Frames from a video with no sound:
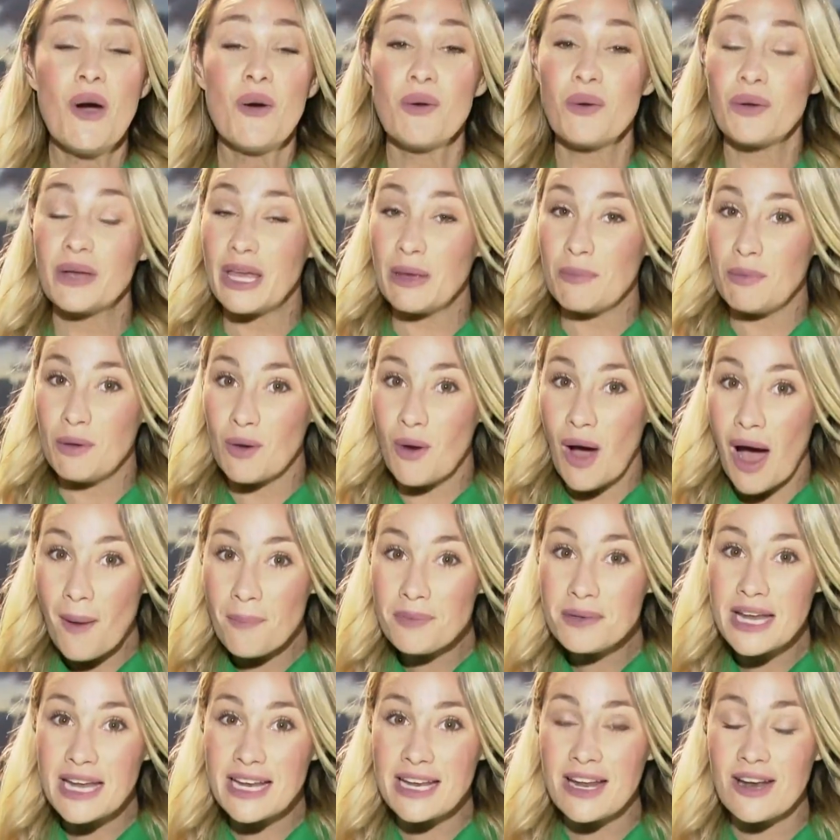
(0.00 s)
We will keep you
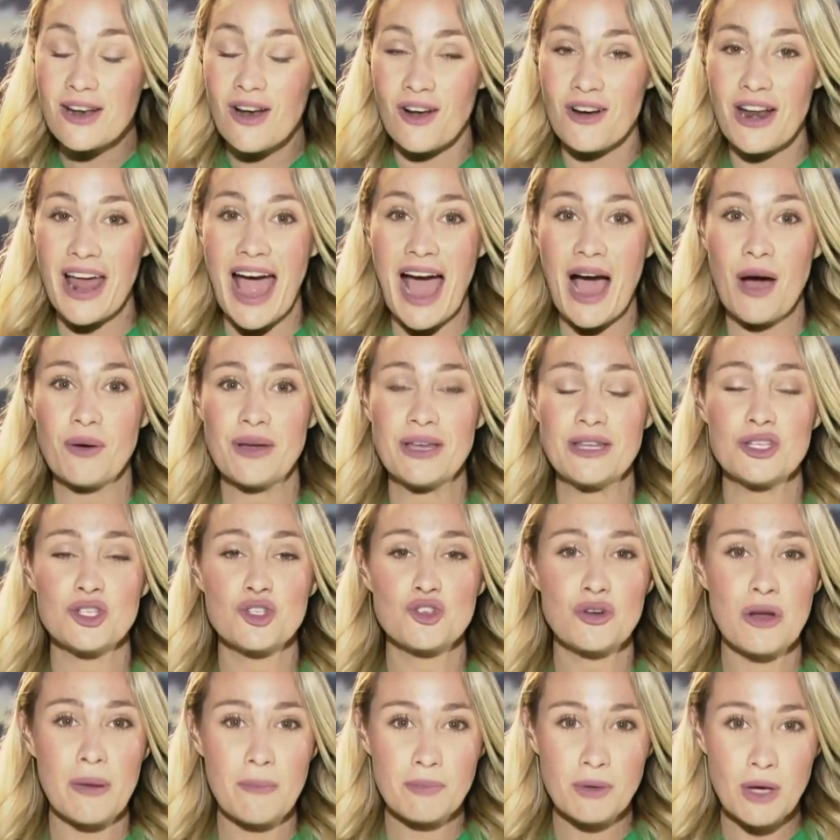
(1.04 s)
updated on how his
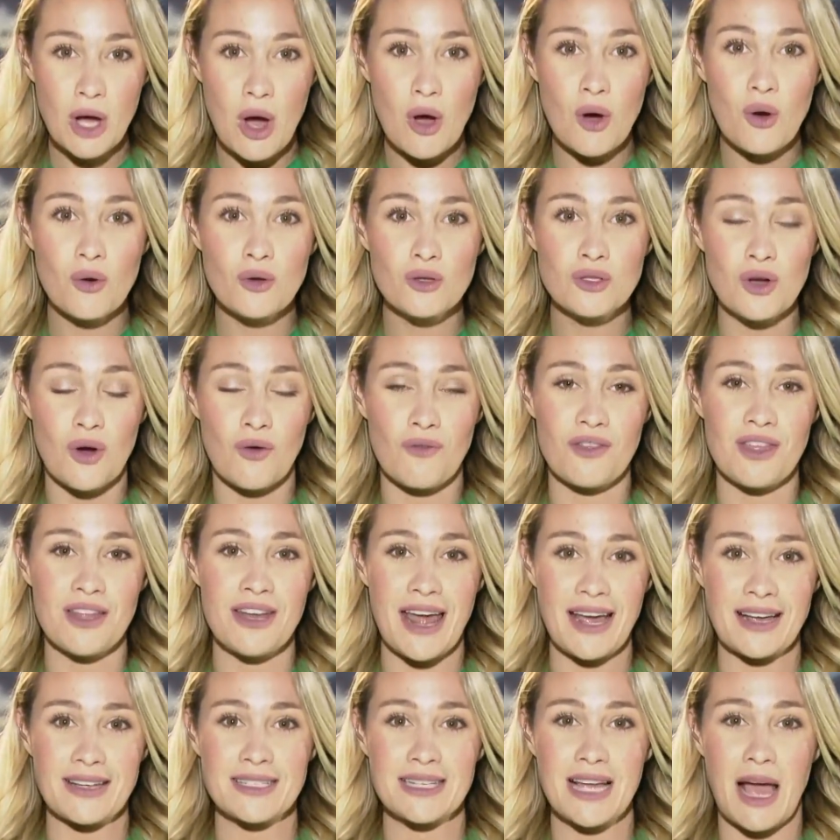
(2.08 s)
trip goes over the
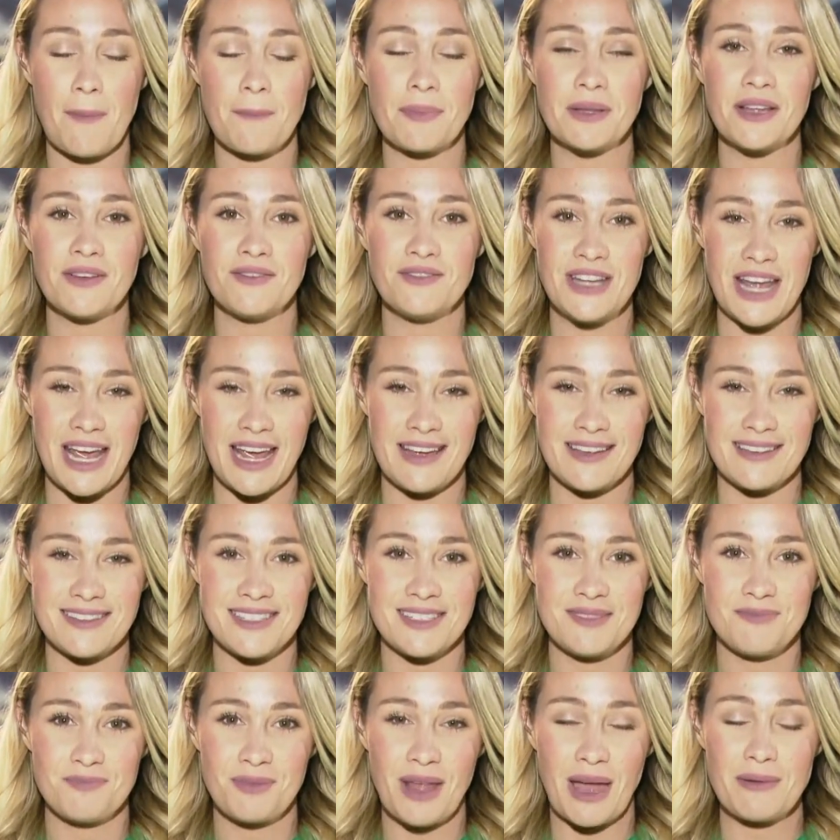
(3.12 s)
next couple of
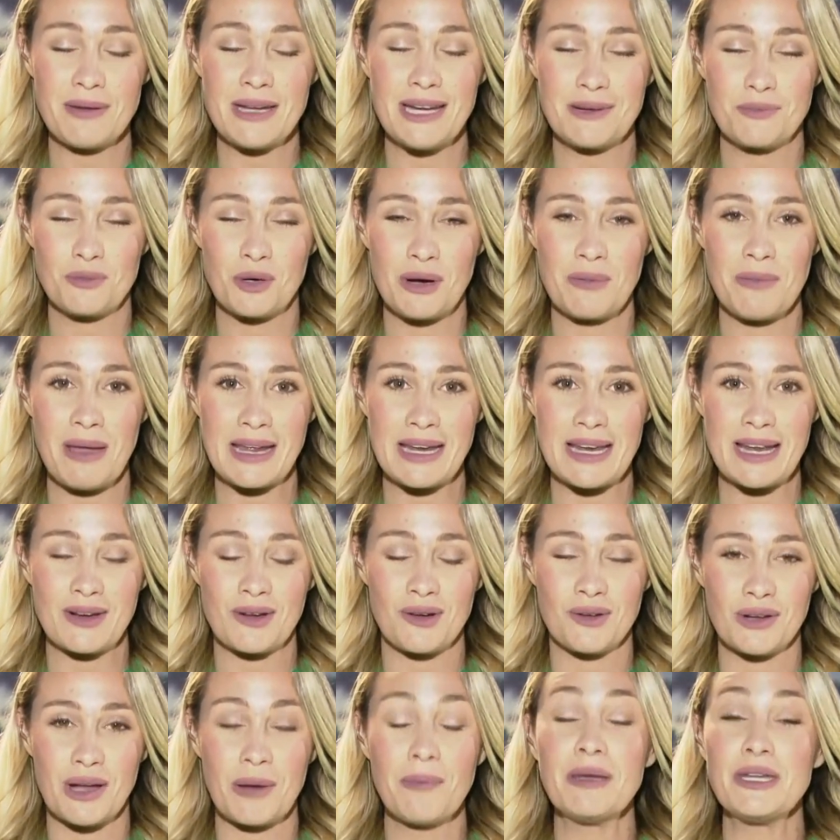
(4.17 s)
days. I'm Dana-Marie
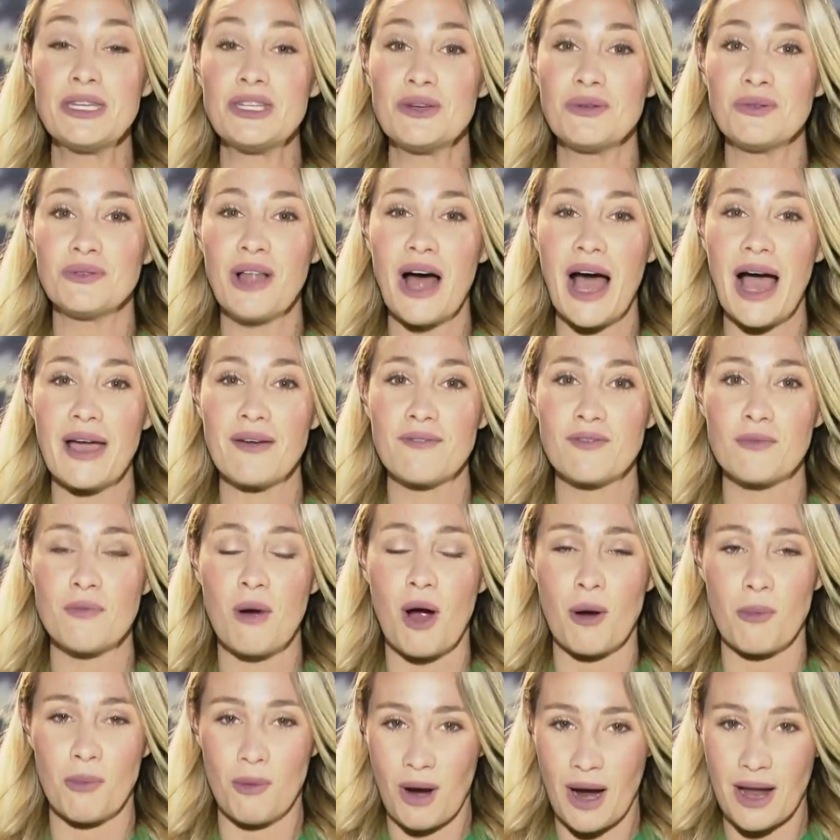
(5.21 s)
McNichol, coming to you live from
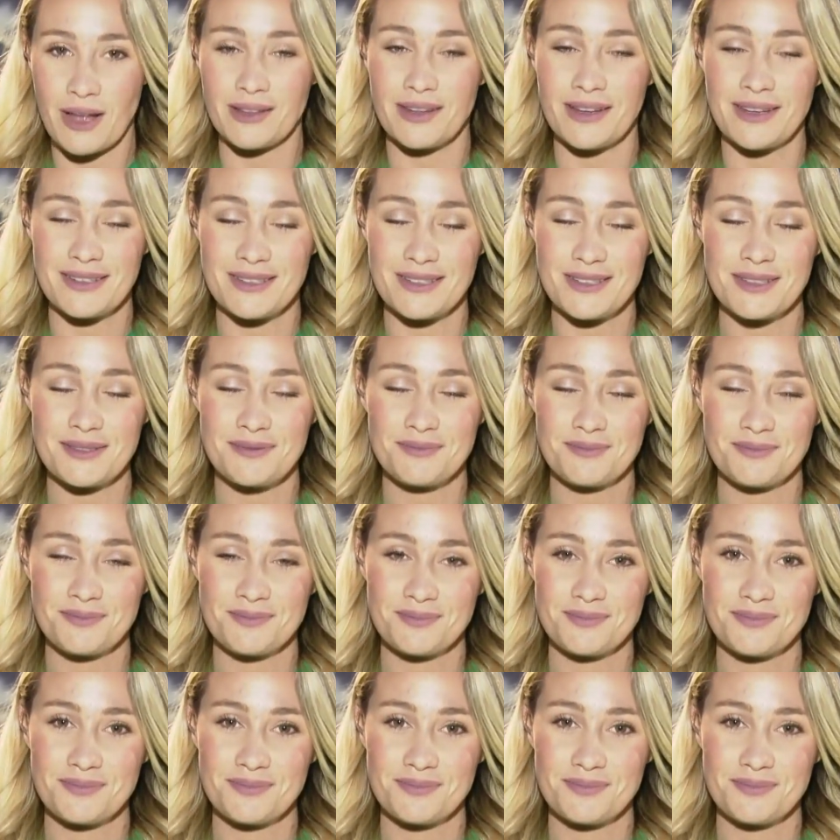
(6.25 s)
Harbor Island.